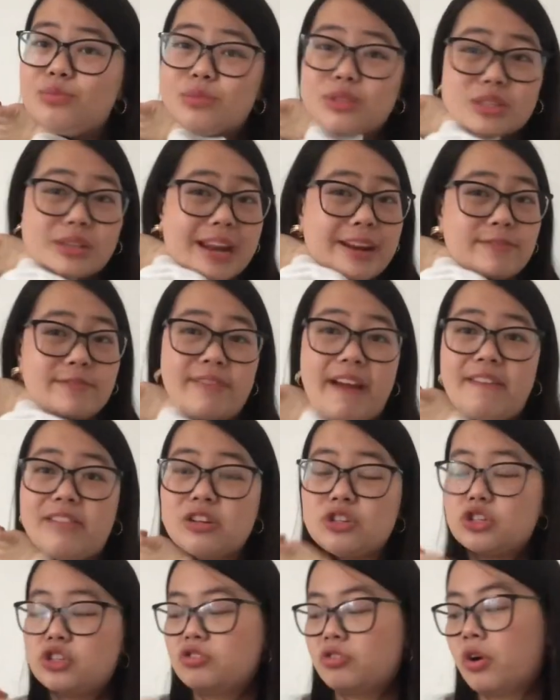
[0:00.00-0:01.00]
was like very
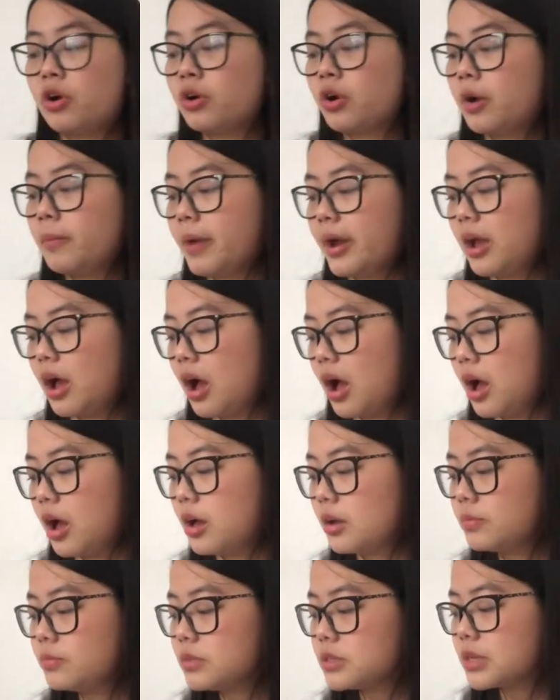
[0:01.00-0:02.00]
strong on my
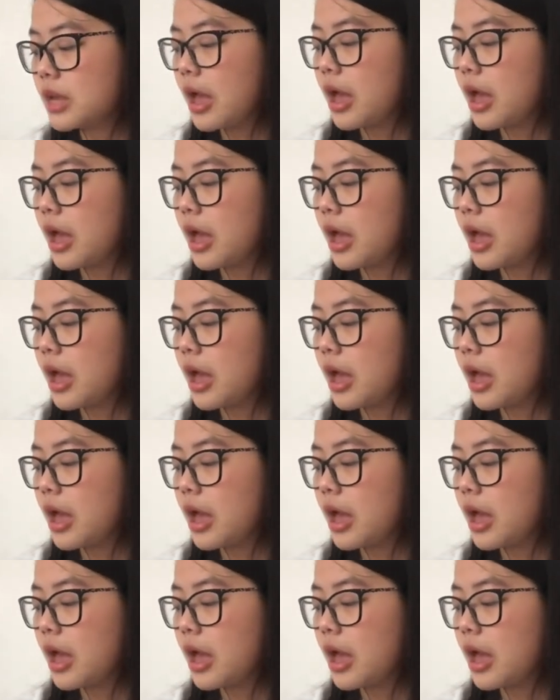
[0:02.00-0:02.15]
arms.